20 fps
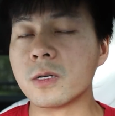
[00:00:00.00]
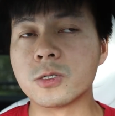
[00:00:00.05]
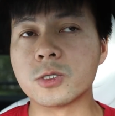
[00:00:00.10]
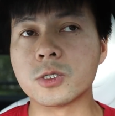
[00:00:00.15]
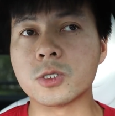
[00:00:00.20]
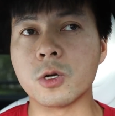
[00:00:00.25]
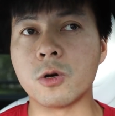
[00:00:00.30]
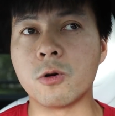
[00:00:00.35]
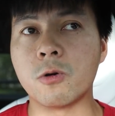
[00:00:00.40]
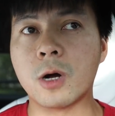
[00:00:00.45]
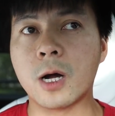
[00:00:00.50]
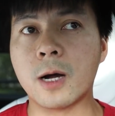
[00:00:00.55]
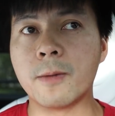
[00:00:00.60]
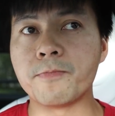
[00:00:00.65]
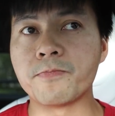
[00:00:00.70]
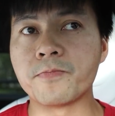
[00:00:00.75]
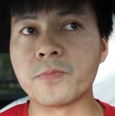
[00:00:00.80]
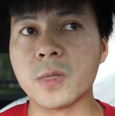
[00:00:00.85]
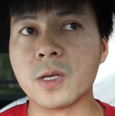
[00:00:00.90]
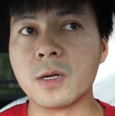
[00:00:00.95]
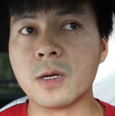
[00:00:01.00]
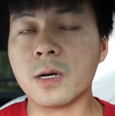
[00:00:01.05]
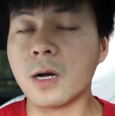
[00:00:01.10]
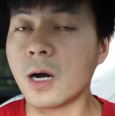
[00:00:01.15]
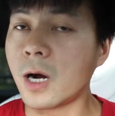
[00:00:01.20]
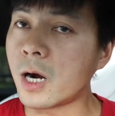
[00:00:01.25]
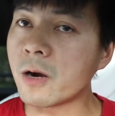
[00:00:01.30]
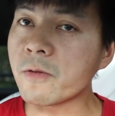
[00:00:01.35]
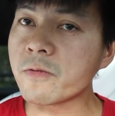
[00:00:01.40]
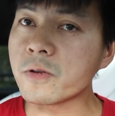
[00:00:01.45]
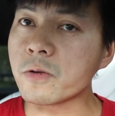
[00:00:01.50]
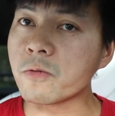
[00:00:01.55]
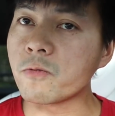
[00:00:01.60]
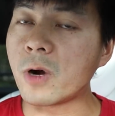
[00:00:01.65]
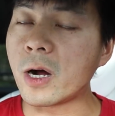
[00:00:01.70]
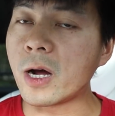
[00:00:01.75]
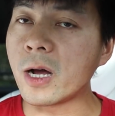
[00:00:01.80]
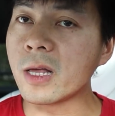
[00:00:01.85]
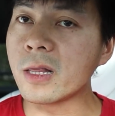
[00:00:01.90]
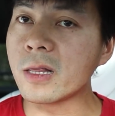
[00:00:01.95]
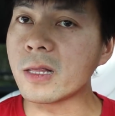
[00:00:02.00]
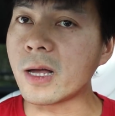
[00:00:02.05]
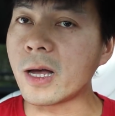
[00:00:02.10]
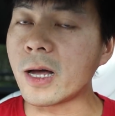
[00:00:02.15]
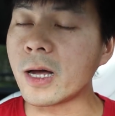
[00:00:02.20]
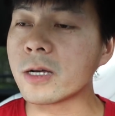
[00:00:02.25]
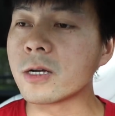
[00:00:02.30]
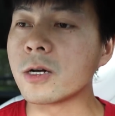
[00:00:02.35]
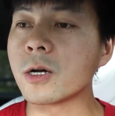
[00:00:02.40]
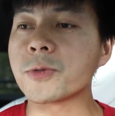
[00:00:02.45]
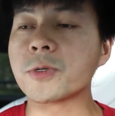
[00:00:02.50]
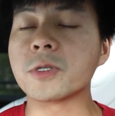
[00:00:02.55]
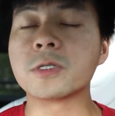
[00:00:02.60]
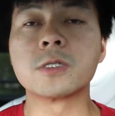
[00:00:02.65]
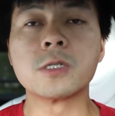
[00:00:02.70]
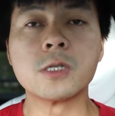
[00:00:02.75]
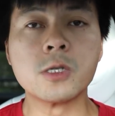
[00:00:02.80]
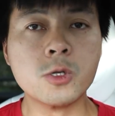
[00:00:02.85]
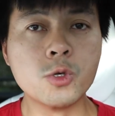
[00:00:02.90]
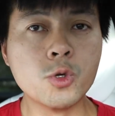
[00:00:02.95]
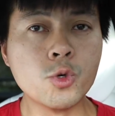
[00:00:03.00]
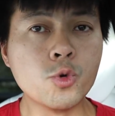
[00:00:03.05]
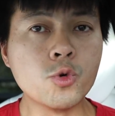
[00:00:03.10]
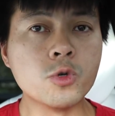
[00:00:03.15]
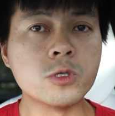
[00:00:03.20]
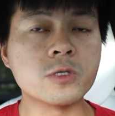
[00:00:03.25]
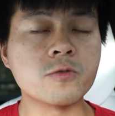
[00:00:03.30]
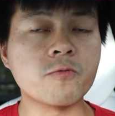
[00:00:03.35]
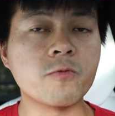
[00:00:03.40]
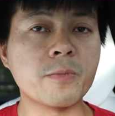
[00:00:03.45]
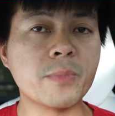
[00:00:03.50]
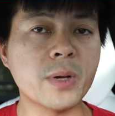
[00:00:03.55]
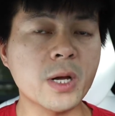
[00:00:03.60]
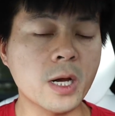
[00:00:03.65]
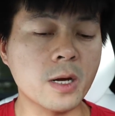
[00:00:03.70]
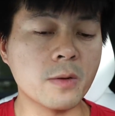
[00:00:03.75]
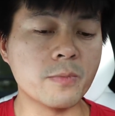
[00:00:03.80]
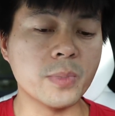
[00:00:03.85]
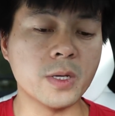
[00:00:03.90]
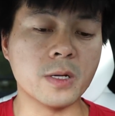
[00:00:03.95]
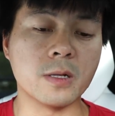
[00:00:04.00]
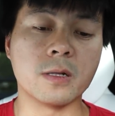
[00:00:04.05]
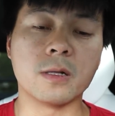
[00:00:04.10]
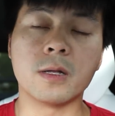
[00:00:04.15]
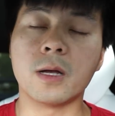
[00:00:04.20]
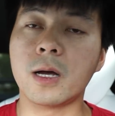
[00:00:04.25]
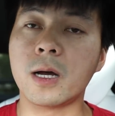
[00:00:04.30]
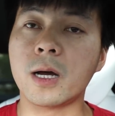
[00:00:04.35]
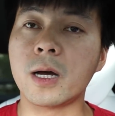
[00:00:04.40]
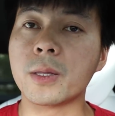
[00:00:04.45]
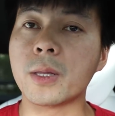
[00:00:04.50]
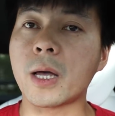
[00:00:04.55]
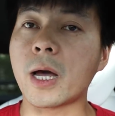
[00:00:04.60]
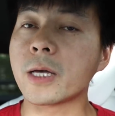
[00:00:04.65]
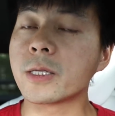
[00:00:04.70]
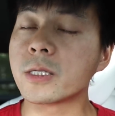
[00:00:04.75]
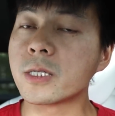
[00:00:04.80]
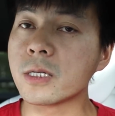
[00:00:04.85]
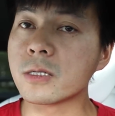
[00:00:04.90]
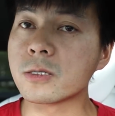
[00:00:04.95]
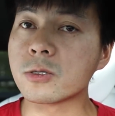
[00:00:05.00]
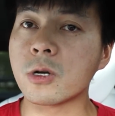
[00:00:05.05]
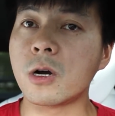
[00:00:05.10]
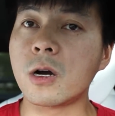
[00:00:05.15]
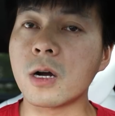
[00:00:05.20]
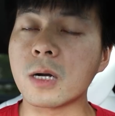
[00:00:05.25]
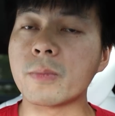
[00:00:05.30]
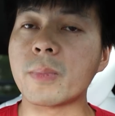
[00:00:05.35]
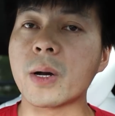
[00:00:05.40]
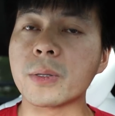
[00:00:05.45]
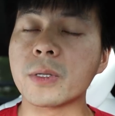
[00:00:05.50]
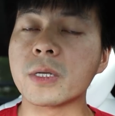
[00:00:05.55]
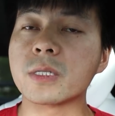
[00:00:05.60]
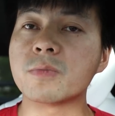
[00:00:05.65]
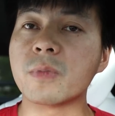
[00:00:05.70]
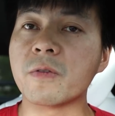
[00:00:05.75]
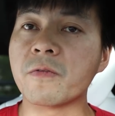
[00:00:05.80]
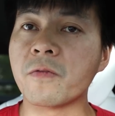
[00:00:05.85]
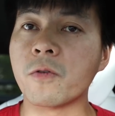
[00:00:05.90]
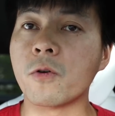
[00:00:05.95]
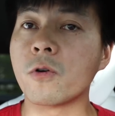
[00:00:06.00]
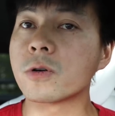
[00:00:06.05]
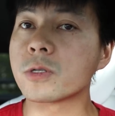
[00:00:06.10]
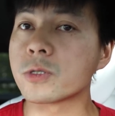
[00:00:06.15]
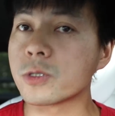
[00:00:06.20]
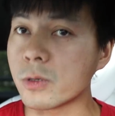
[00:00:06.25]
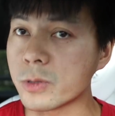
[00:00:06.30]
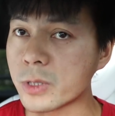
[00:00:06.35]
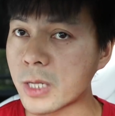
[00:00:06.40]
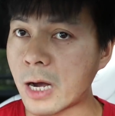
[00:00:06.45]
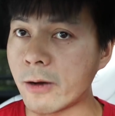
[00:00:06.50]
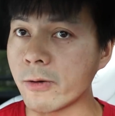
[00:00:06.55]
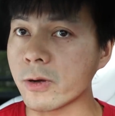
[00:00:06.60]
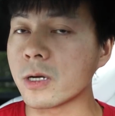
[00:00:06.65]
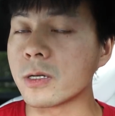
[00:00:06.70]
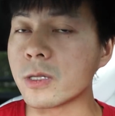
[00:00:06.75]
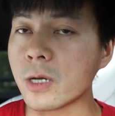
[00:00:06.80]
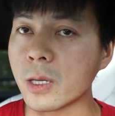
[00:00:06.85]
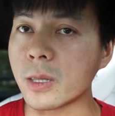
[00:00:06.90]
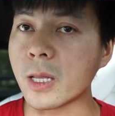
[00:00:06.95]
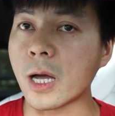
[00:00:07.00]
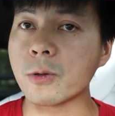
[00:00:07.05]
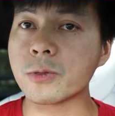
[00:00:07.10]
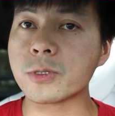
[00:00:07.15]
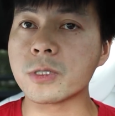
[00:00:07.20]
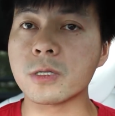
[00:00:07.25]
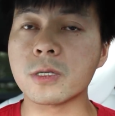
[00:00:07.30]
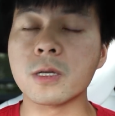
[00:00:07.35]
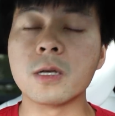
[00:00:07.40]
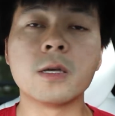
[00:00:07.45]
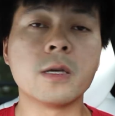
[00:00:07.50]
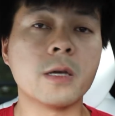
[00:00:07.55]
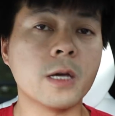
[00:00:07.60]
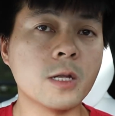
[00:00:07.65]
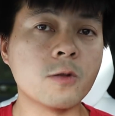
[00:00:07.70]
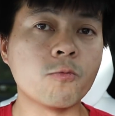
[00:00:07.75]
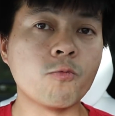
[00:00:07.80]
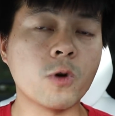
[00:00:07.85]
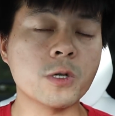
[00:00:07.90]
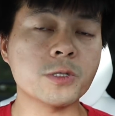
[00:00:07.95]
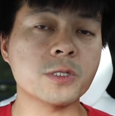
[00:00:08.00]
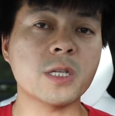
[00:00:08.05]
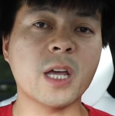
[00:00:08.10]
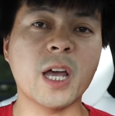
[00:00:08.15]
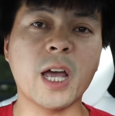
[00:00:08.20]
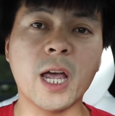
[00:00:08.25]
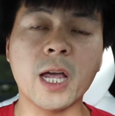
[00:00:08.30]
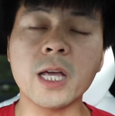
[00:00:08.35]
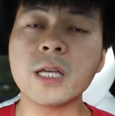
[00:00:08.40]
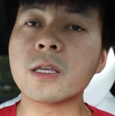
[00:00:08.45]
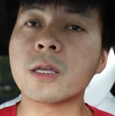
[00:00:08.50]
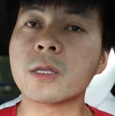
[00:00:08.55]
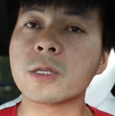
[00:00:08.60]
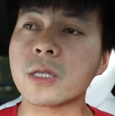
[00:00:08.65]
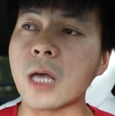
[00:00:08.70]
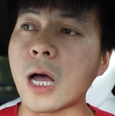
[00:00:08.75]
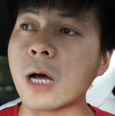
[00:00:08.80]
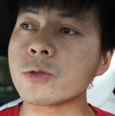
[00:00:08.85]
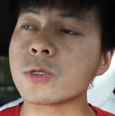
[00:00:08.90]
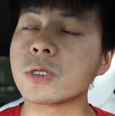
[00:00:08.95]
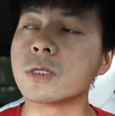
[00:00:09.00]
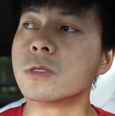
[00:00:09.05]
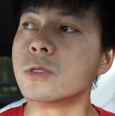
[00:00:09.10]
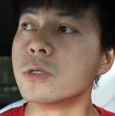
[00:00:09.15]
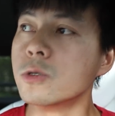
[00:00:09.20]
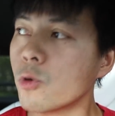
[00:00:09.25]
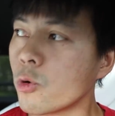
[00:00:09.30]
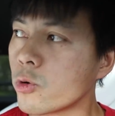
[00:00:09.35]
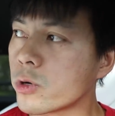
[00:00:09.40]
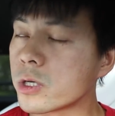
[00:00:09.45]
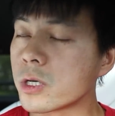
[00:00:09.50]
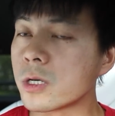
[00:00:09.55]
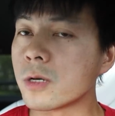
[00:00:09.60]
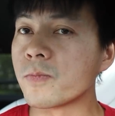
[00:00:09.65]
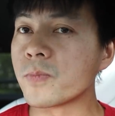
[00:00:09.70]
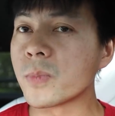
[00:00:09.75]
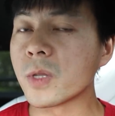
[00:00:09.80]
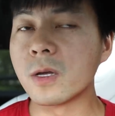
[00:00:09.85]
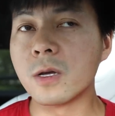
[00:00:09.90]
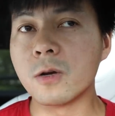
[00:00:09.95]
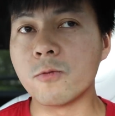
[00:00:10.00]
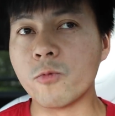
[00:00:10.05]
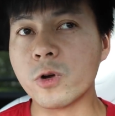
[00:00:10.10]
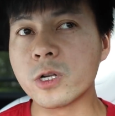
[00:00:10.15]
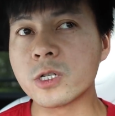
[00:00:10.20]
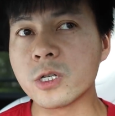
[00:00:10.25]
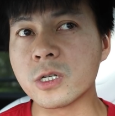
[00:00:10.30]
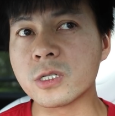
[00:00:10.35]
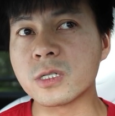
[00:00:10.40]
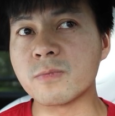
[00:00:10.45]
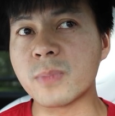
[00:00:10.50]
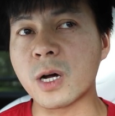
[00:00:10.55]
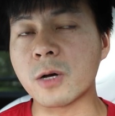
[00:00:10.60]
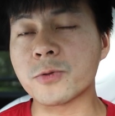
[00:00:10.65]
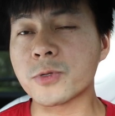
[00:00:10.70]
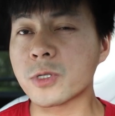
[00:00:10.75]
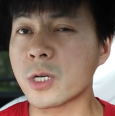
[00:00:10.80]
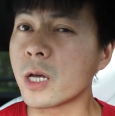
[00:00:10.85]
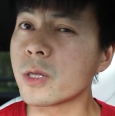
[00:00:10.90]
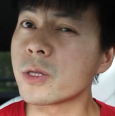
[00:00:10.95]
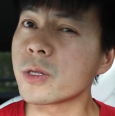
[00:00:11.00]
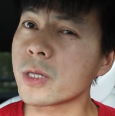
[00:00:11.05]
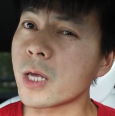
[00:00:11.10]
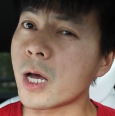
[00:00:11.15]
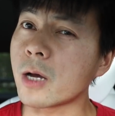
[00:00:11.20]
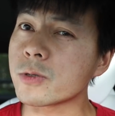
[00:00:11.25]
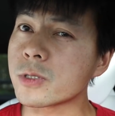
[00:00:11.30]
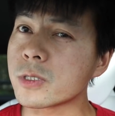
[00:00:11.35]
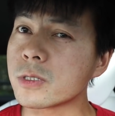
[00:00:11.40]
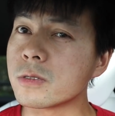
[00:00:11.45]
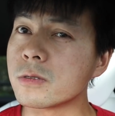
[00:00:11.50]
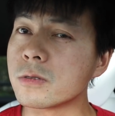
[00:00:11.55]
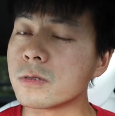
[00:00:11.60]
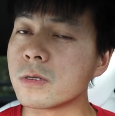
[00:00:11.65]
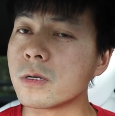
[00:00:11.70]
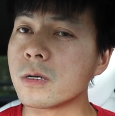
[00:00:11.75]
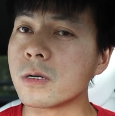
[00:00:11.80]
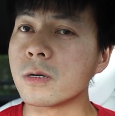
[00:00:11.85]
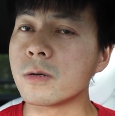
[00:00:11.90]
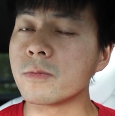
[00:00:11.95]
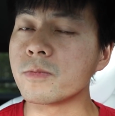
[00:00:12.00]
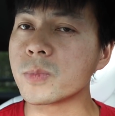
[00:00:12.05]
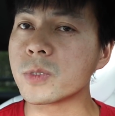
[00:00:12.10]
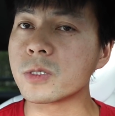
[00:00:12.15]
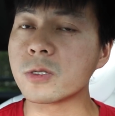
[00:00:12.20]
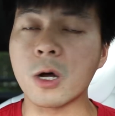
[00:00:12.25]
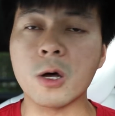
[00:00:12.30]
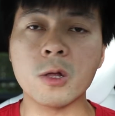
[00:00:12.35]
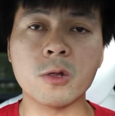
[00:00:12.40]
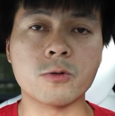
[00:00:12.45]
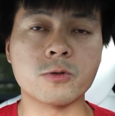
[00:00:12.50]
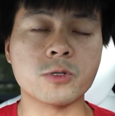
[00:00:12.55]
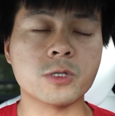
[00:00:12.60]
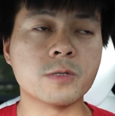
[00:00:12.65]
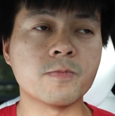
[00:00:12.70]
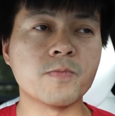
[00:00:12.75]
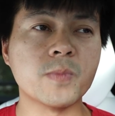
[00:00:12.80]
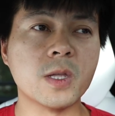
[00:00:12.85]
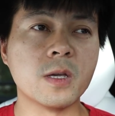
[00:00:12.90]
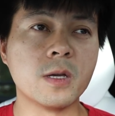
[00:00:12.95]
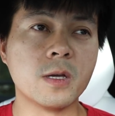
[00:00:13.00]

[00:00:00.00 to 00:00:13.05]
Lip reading: So after a while, I got this huge repair bill, and I didn't talk about this before, so now I'm gonna announce it. It was 80,000 NOK, which is about $10,000.